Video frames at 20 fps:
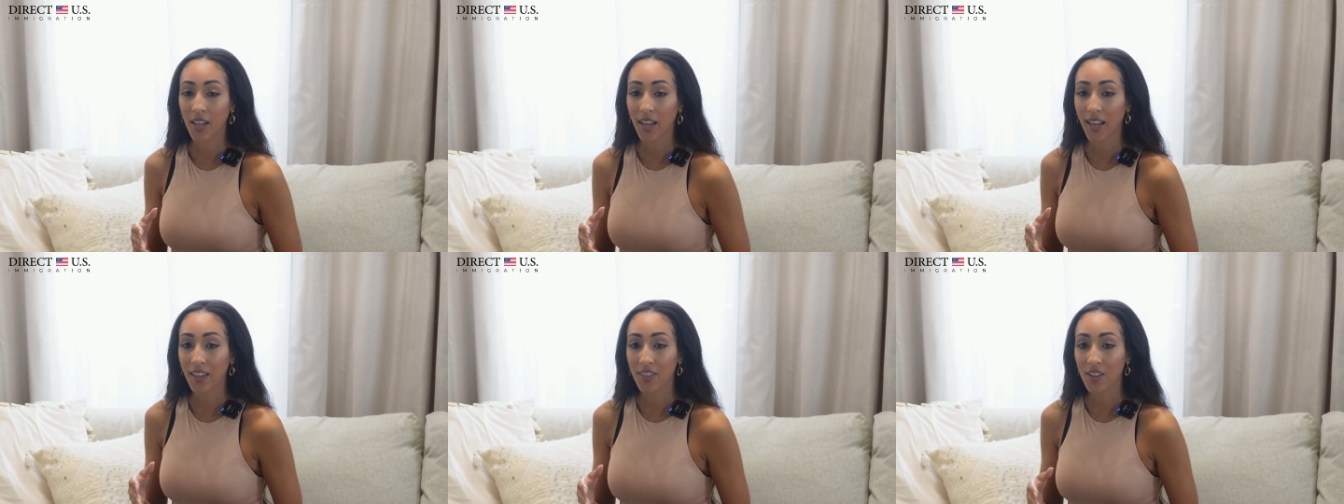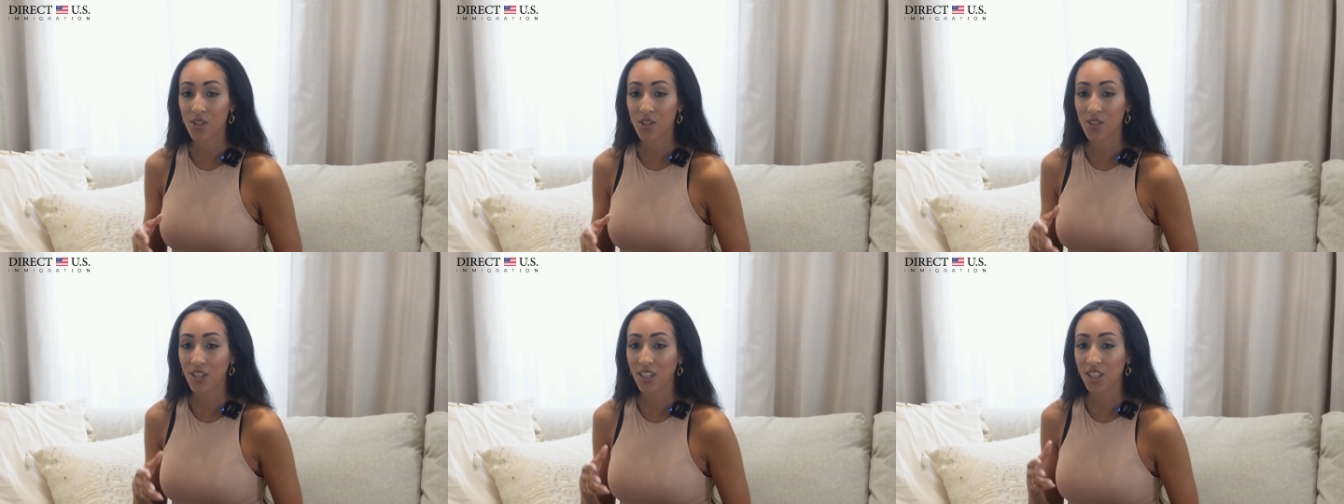and
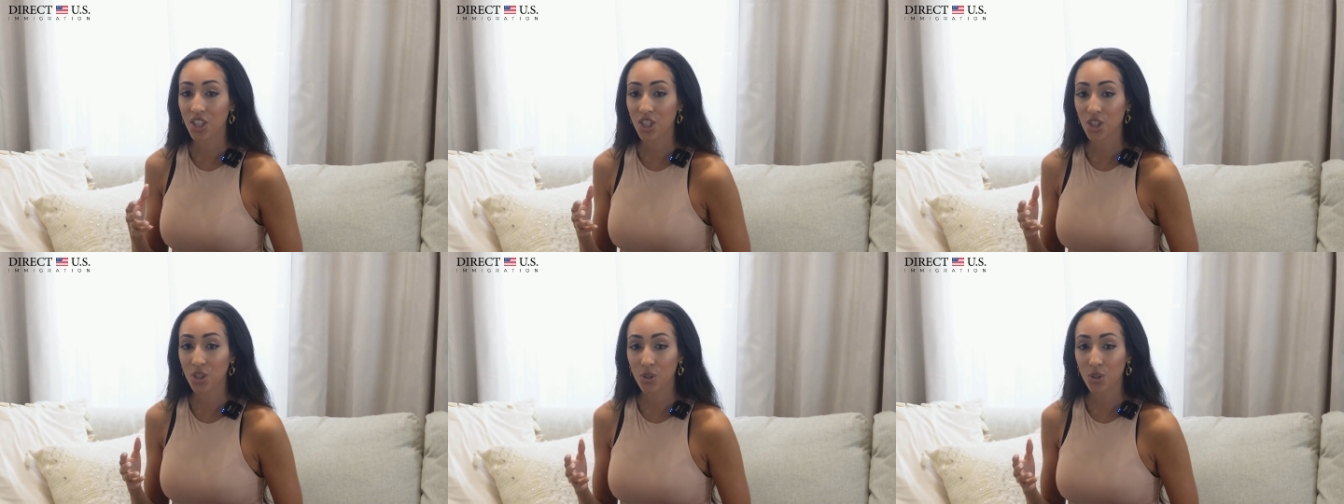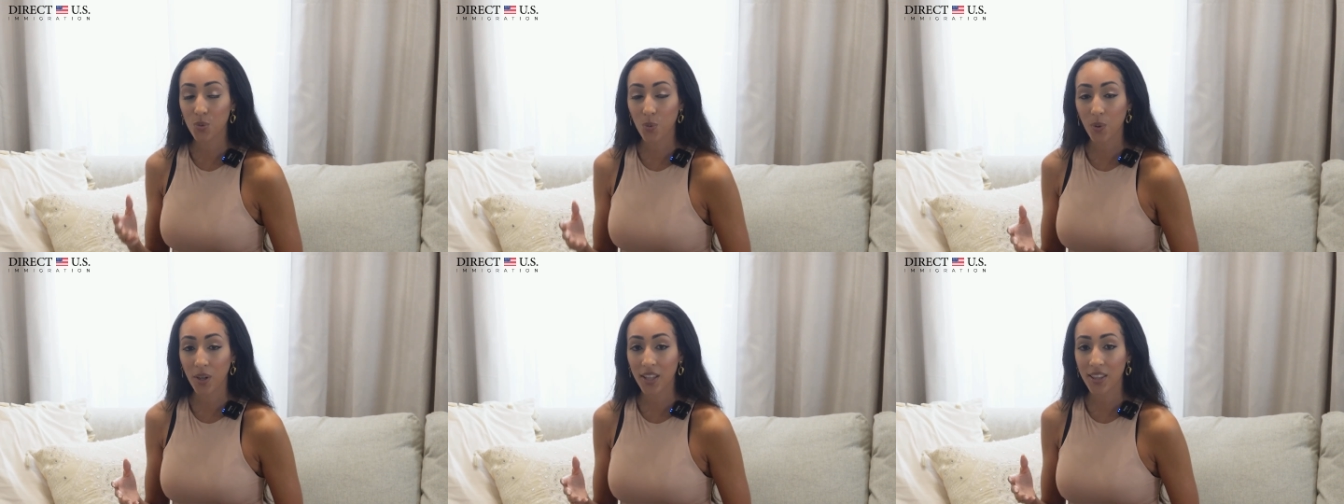there's an additional
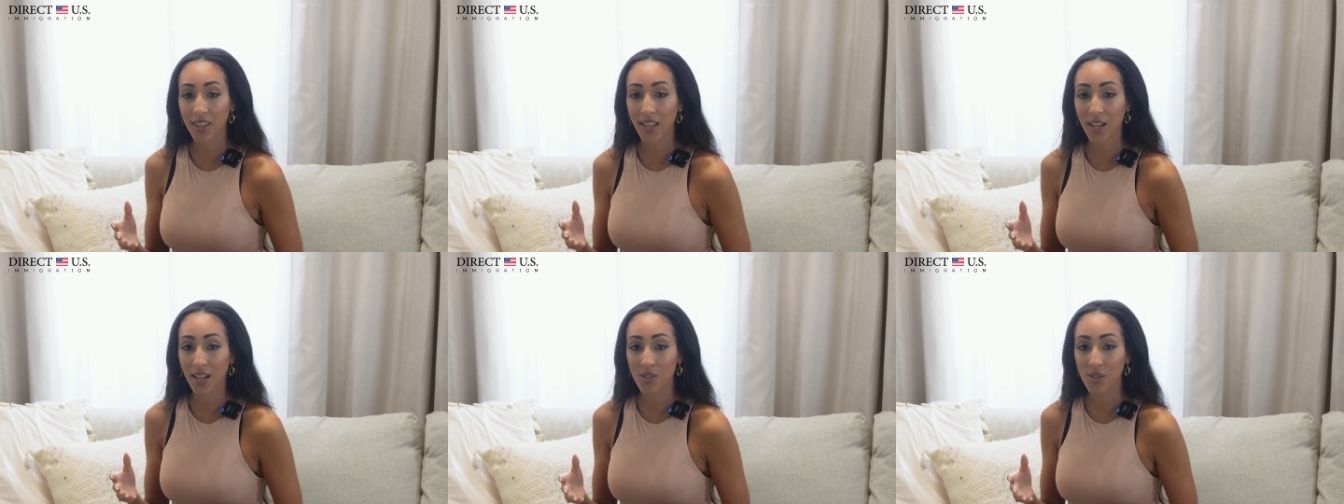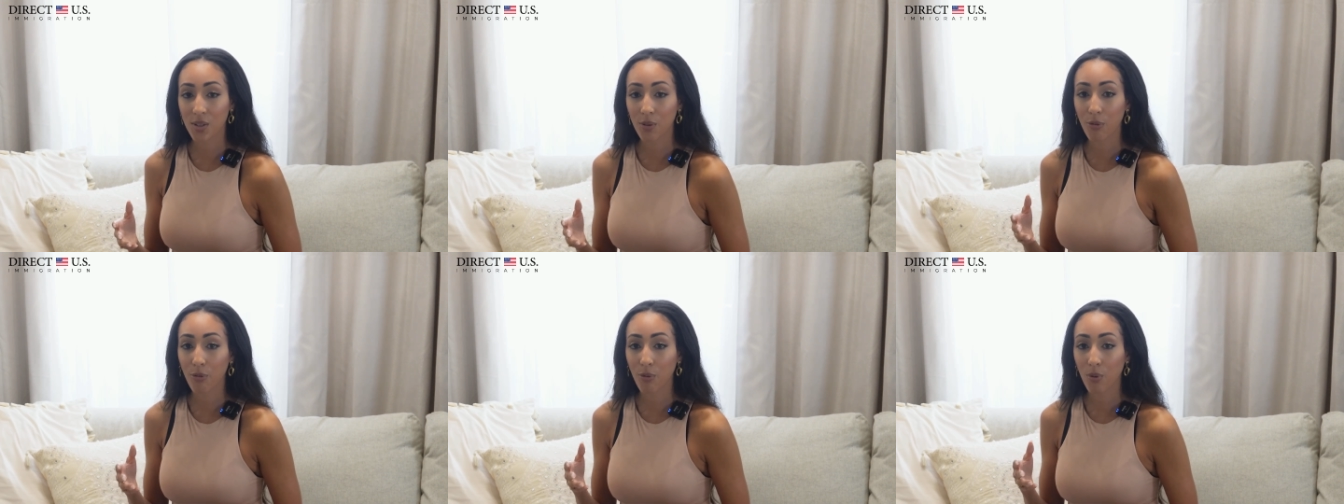
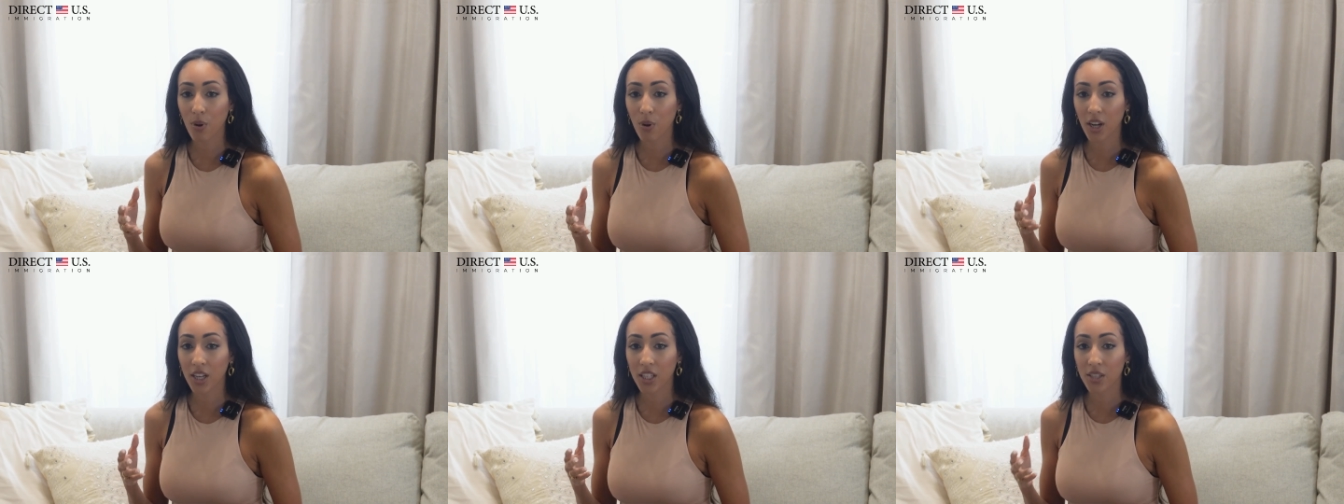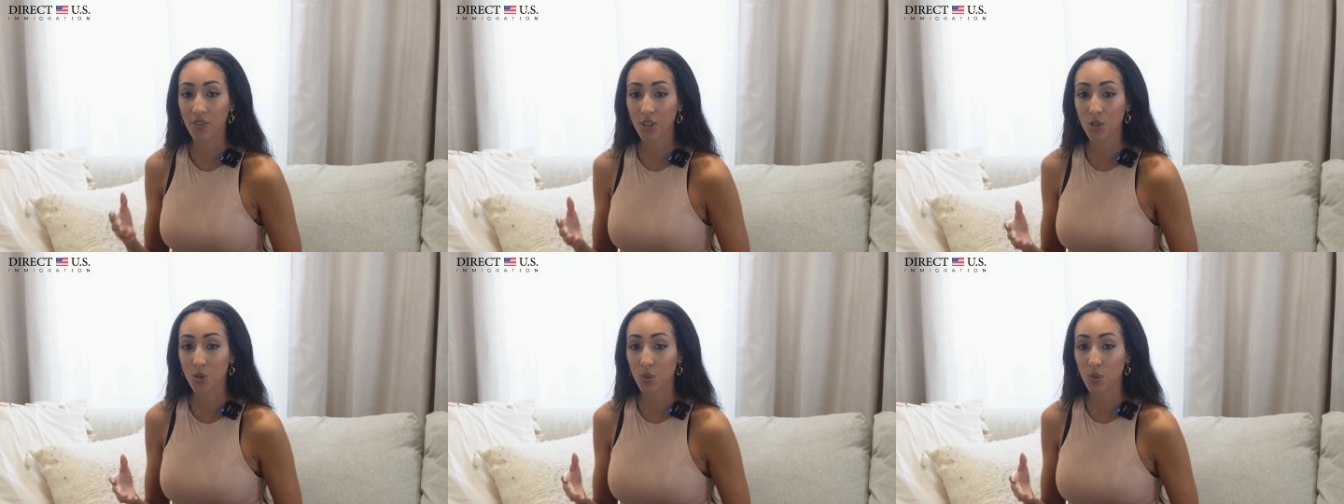$20,000 for
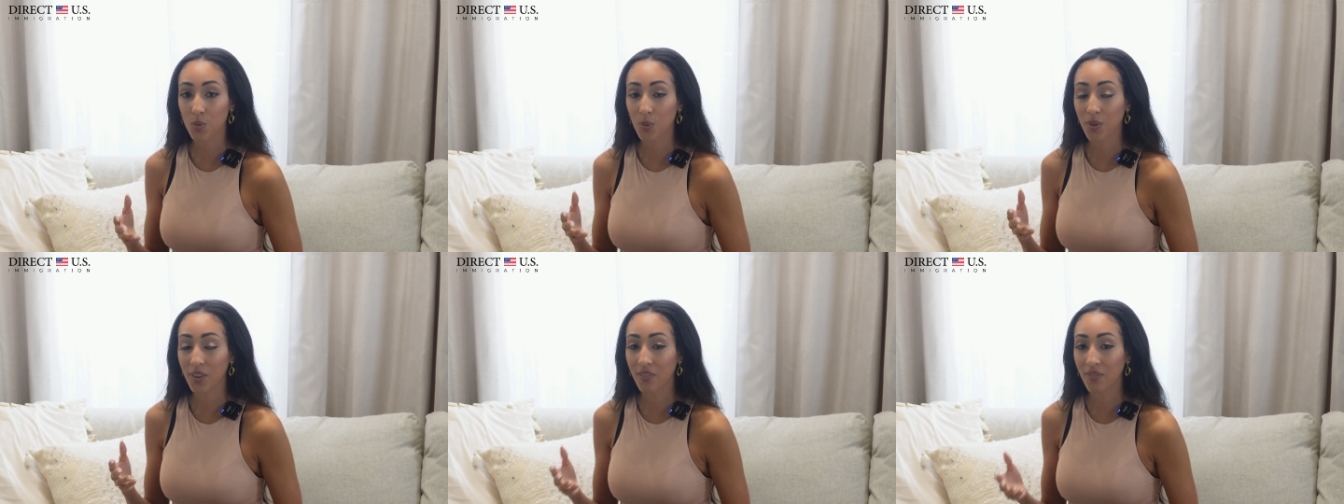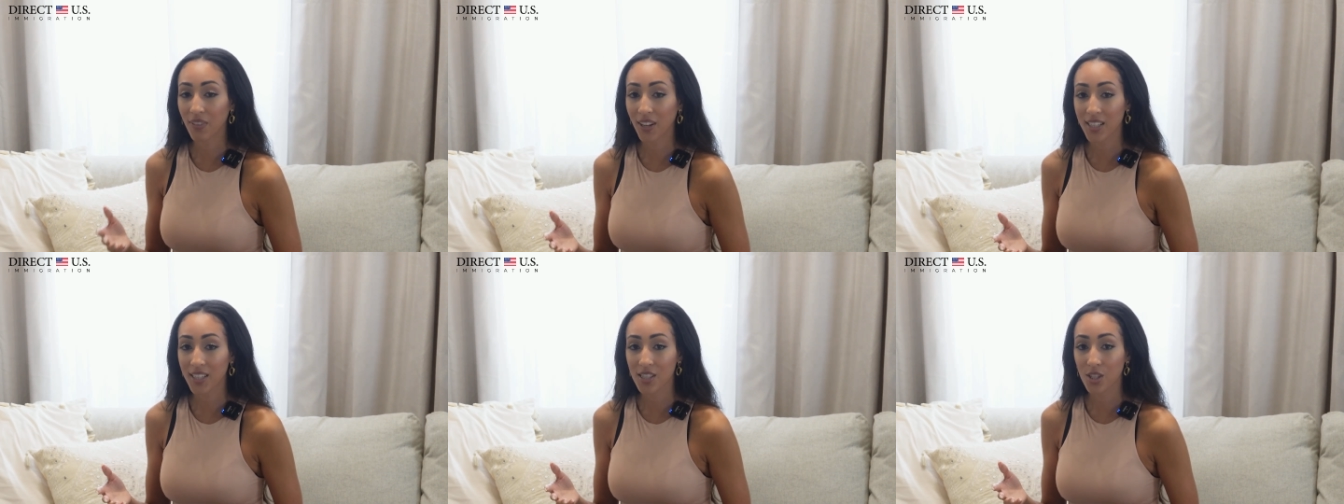individuals with
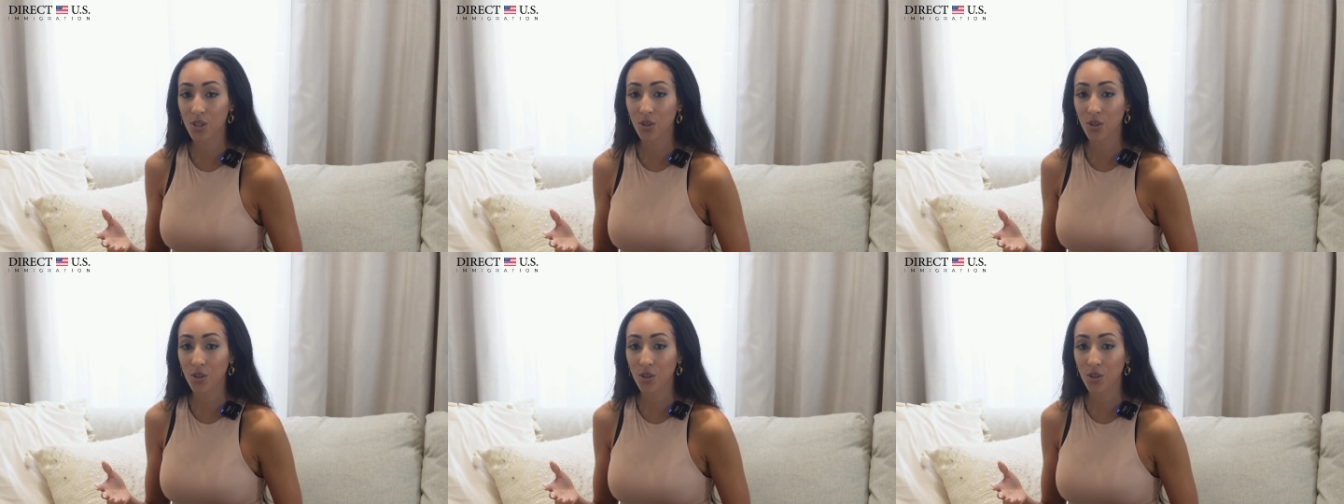advanced